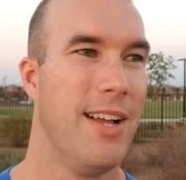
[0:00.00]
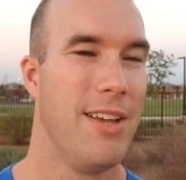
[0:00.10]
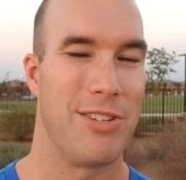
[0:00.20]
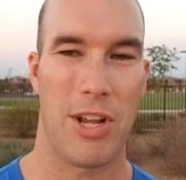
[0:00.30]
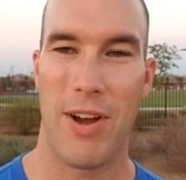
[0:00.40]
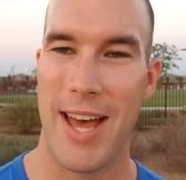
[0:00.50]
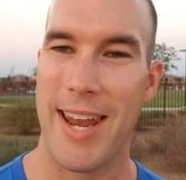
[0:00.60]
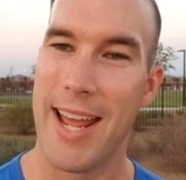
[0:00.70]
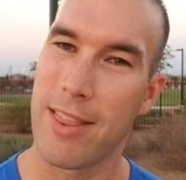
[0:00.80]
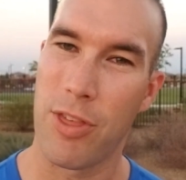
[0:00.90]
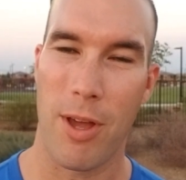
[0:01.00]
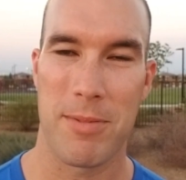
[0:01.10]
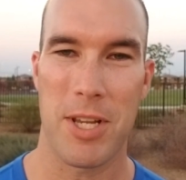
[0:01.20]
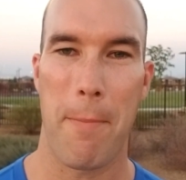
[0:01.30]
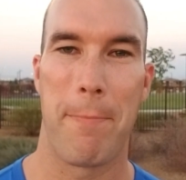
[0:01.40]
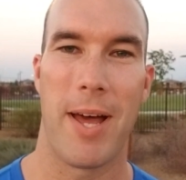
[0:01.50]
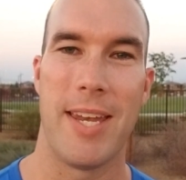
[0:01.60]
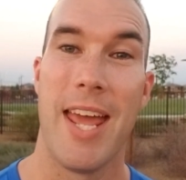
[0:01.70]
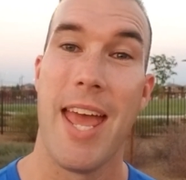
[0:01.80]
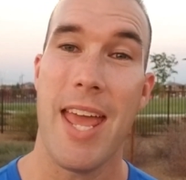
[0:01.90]
So go ahead, hit the thumbs up
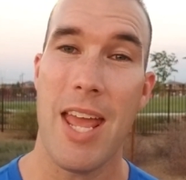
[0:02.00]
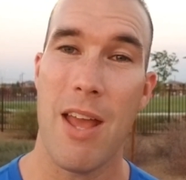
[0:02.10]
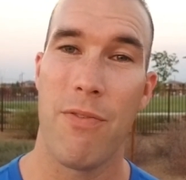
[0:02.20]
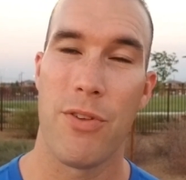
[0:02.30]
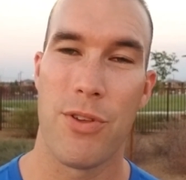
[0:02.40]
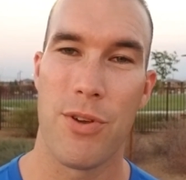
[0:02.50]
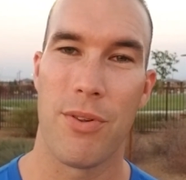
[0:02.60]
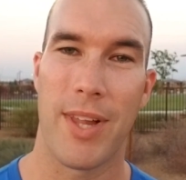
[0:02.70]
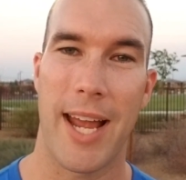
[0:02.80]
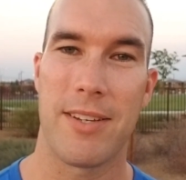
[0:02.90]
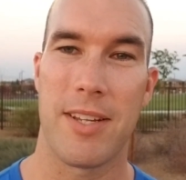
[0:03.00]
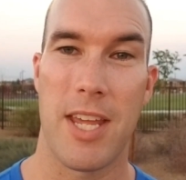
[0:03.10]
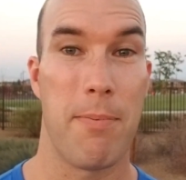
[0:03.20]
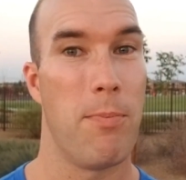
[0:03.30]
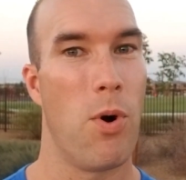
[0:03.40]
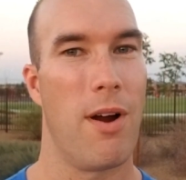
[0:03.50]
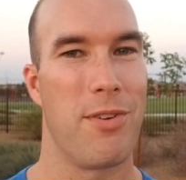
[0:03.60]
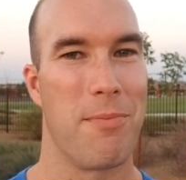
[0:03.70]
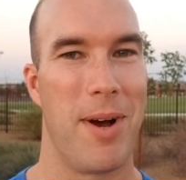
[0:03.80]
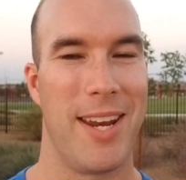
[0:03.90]
button if you like to keep more of
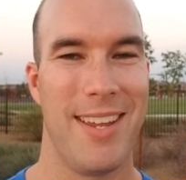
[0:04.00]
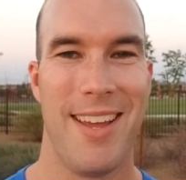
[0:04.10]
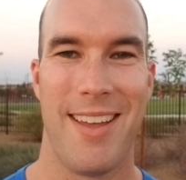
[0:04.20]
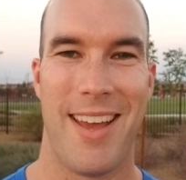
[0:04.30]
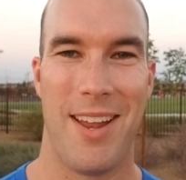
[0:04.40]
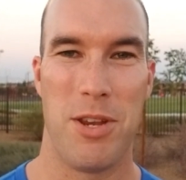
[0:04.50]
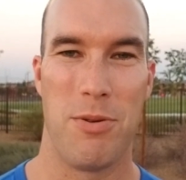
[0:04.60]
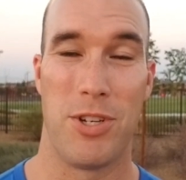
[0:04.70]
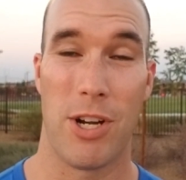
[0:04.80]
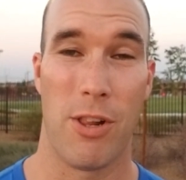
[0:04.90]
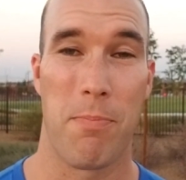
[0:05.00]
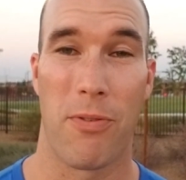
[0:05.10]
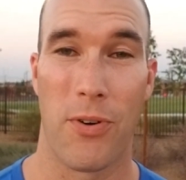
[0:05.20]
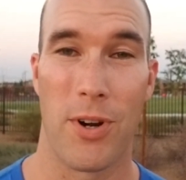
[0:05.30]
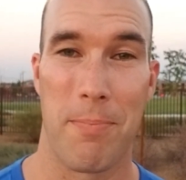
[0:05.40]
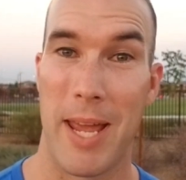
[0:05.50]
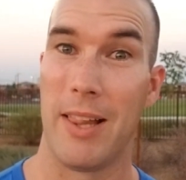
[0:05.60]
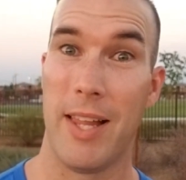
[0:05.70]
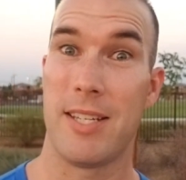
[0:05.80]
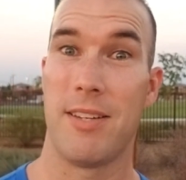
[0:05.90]
your money and you generally prefer to pay
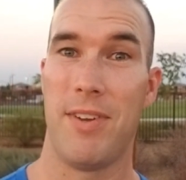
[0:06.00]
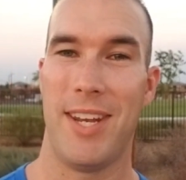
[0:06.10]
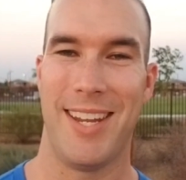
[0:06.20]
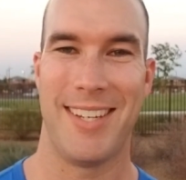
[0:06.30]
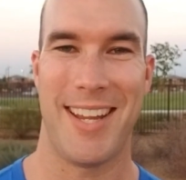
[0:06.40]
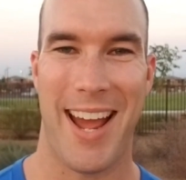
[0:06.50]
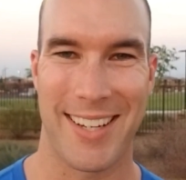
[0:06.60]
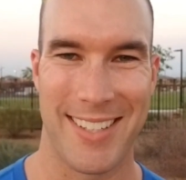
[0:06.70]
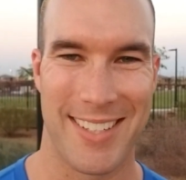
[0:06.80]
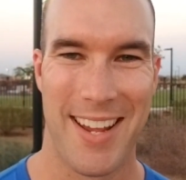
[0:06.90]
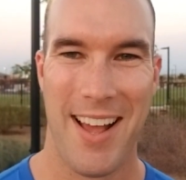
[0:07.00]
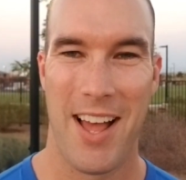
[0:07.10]
less of it in taxes.